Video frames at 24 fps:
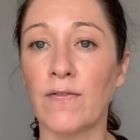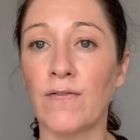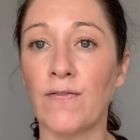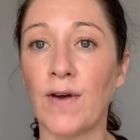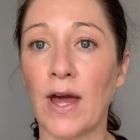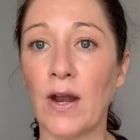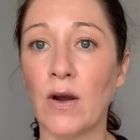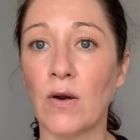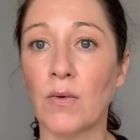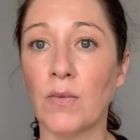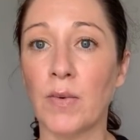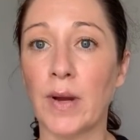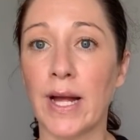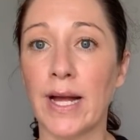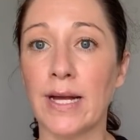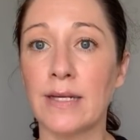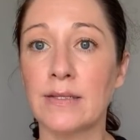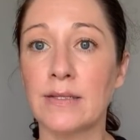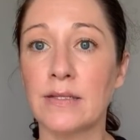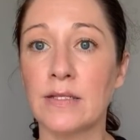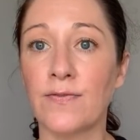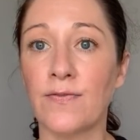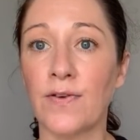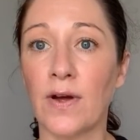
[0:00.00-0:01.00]
You're in
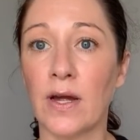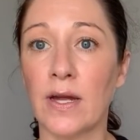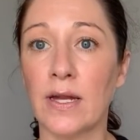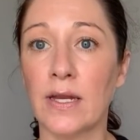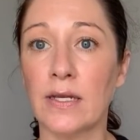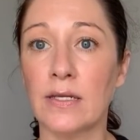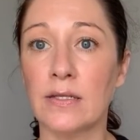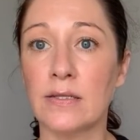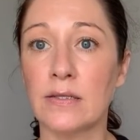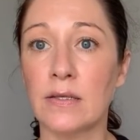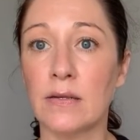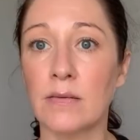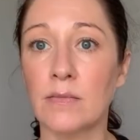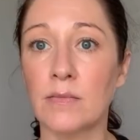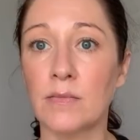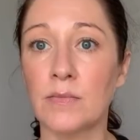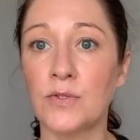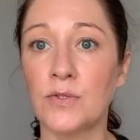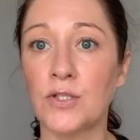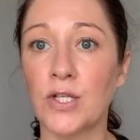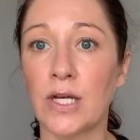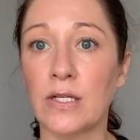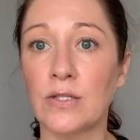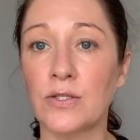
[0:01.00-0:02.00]
final rest. Find
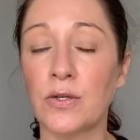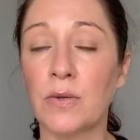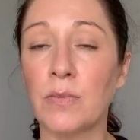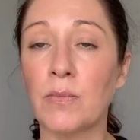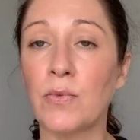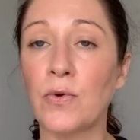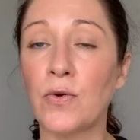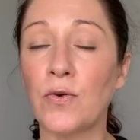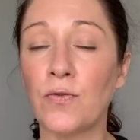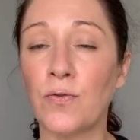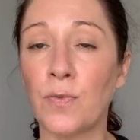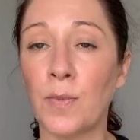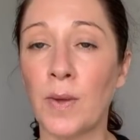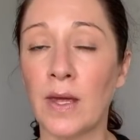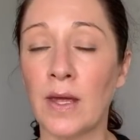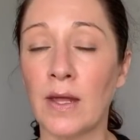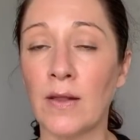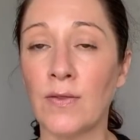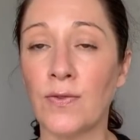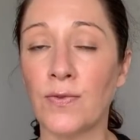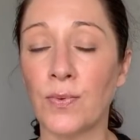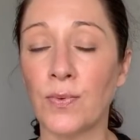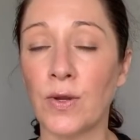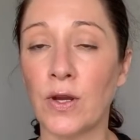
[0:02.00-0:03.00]
some gentle
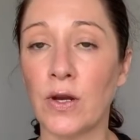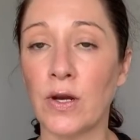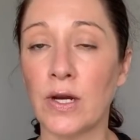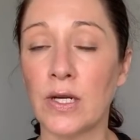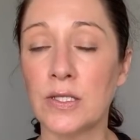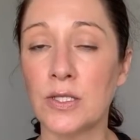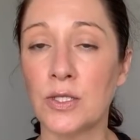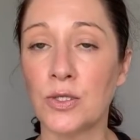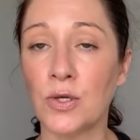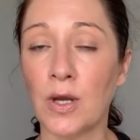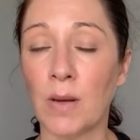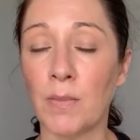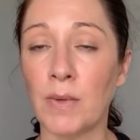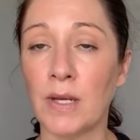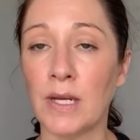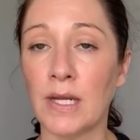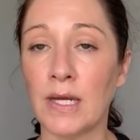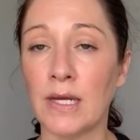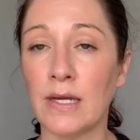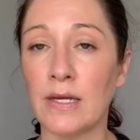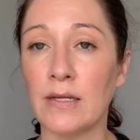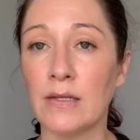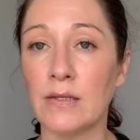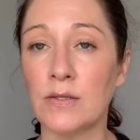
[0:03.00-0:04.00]
movement through your
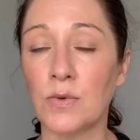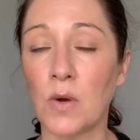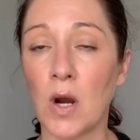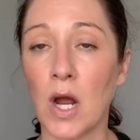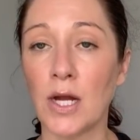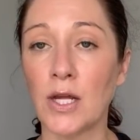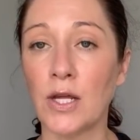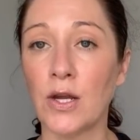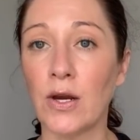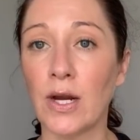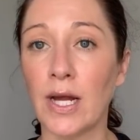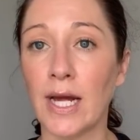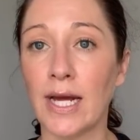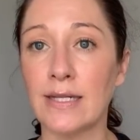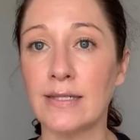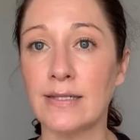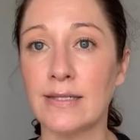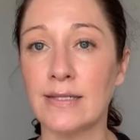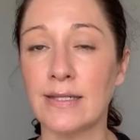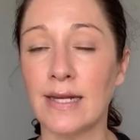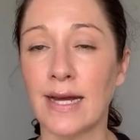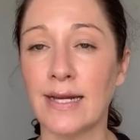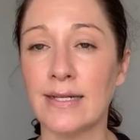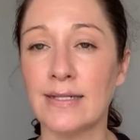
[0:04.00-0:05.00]
extremities. Rock your
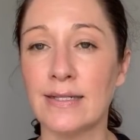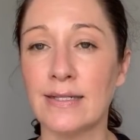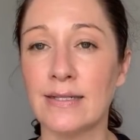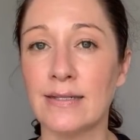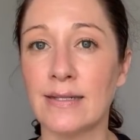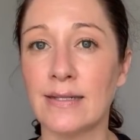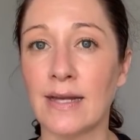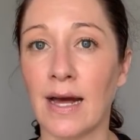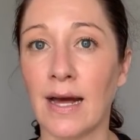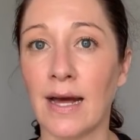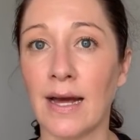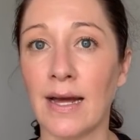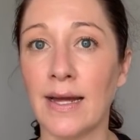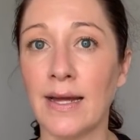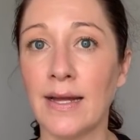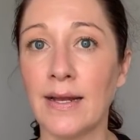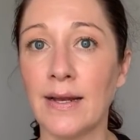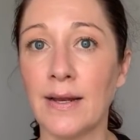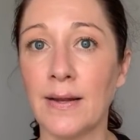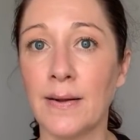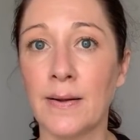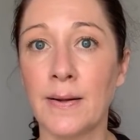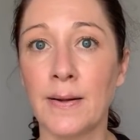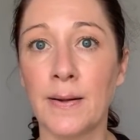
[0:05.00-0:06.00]
head side to
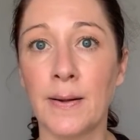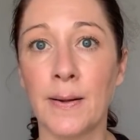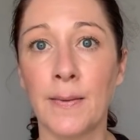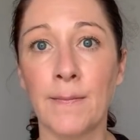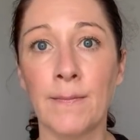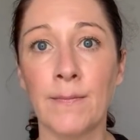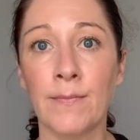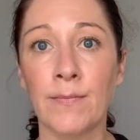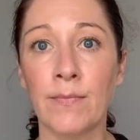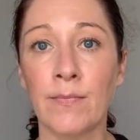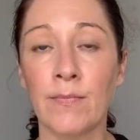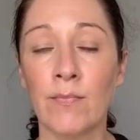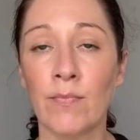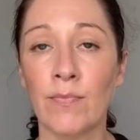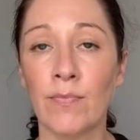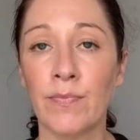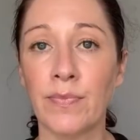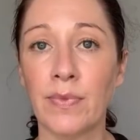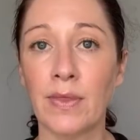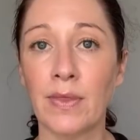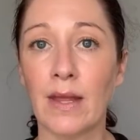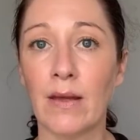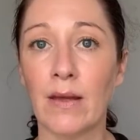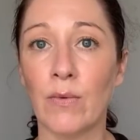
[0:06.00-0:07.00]
side.
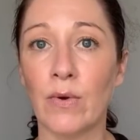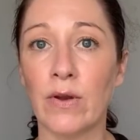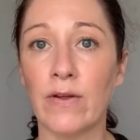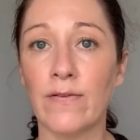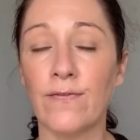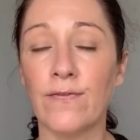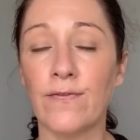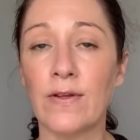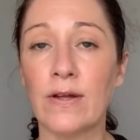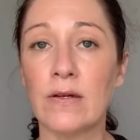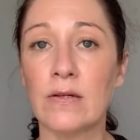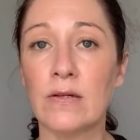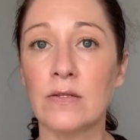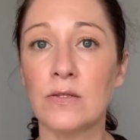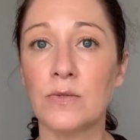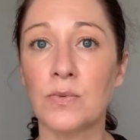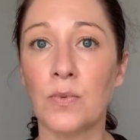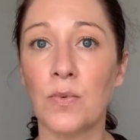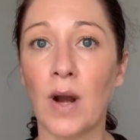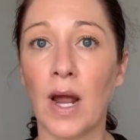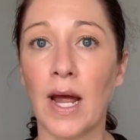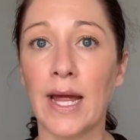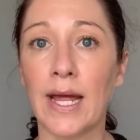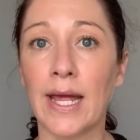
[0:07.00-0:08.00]
When it
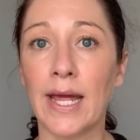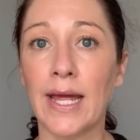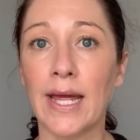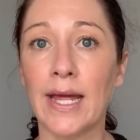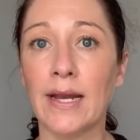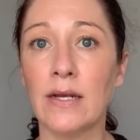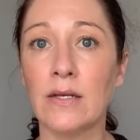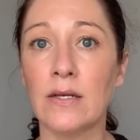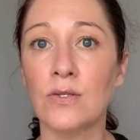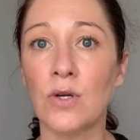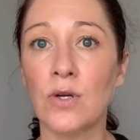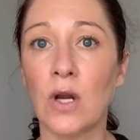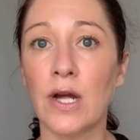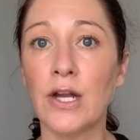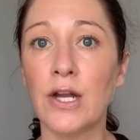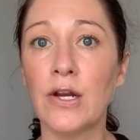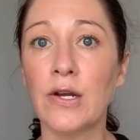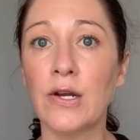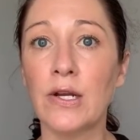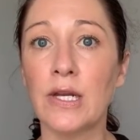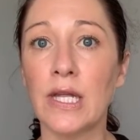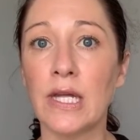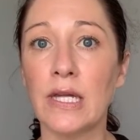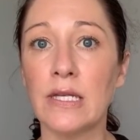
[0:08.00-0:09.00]
feels right, draw
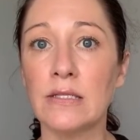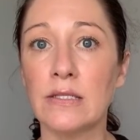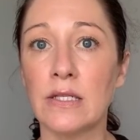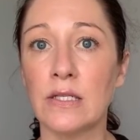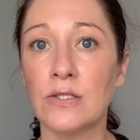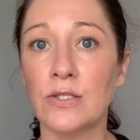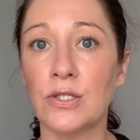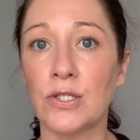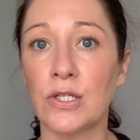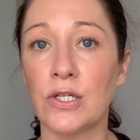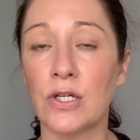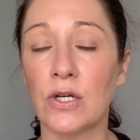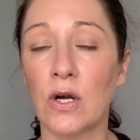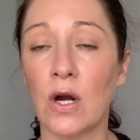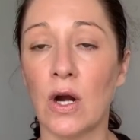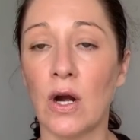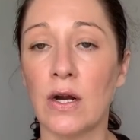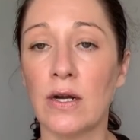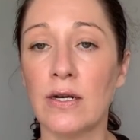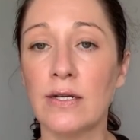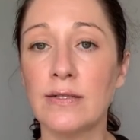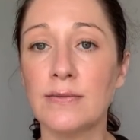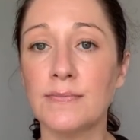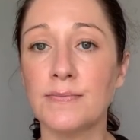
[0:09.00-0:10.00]
your knees into your
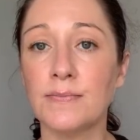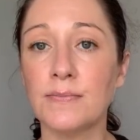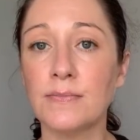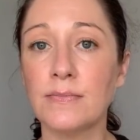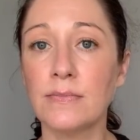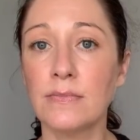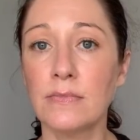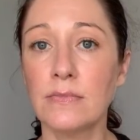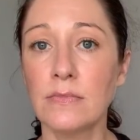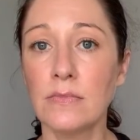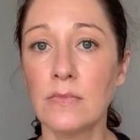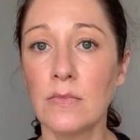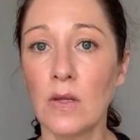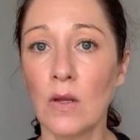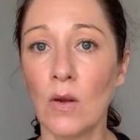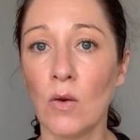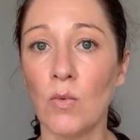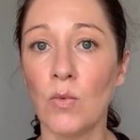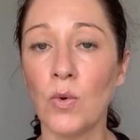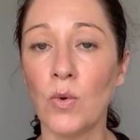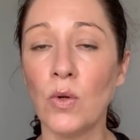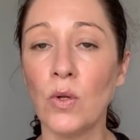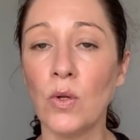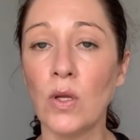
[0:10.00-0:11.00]
heart.
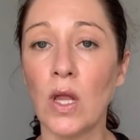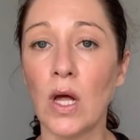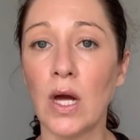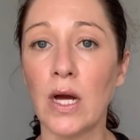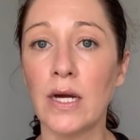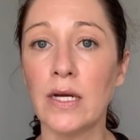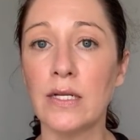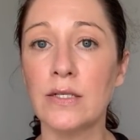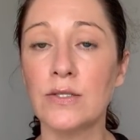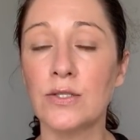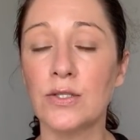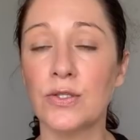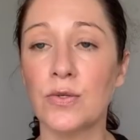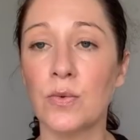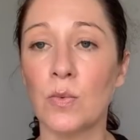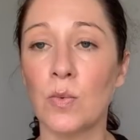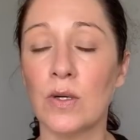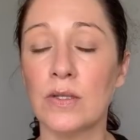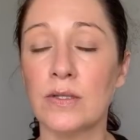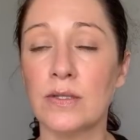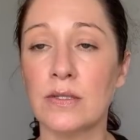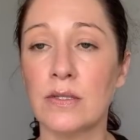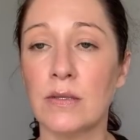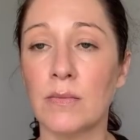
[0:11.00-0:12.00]
Roll on to
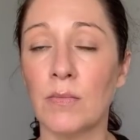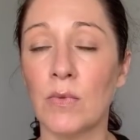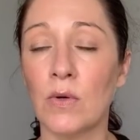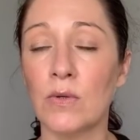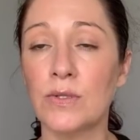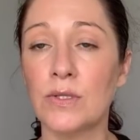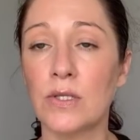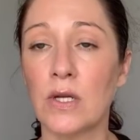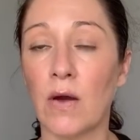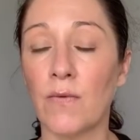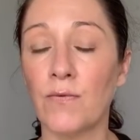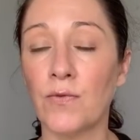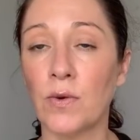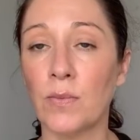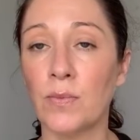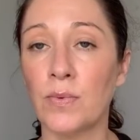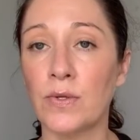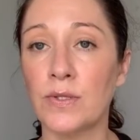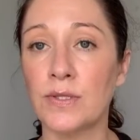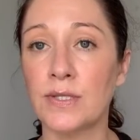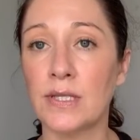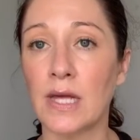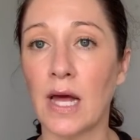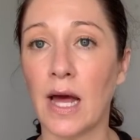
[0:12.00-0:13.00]
what's the most
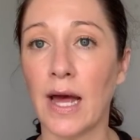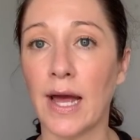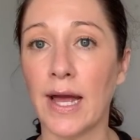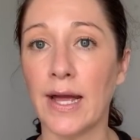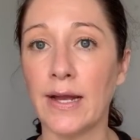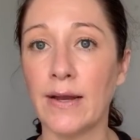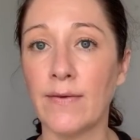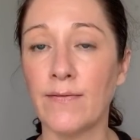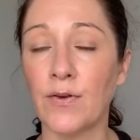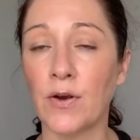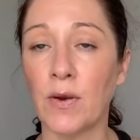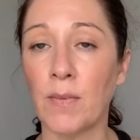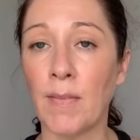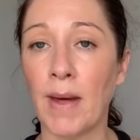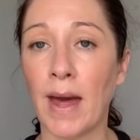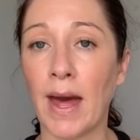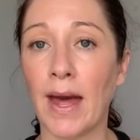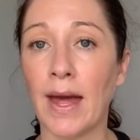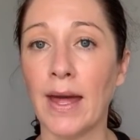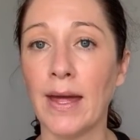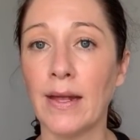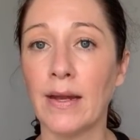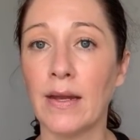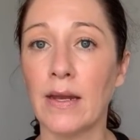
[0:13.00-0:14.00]
comfortable side of your
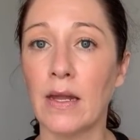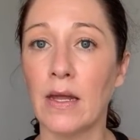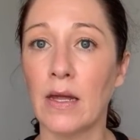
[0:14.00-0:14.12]
mat.